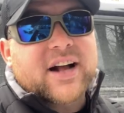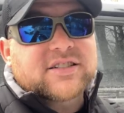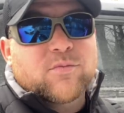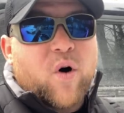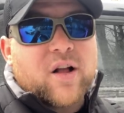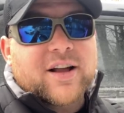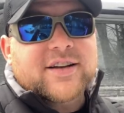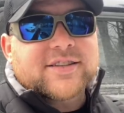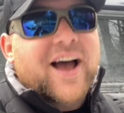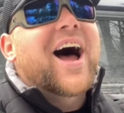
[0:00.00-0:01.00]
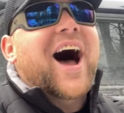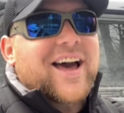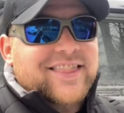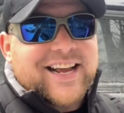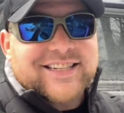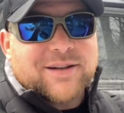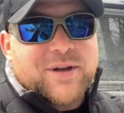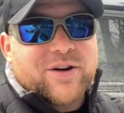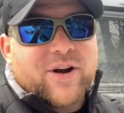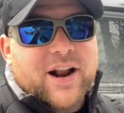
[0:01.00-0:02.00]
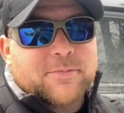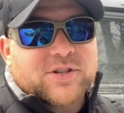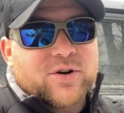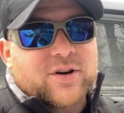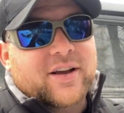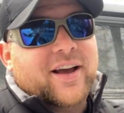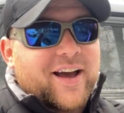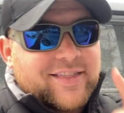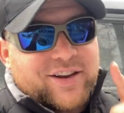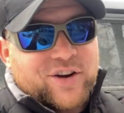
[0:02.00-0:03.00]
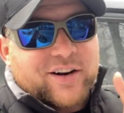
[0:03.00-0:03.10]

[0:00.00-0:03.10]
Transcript: some walleyes. I think it's going to be a great episode. I think you're going to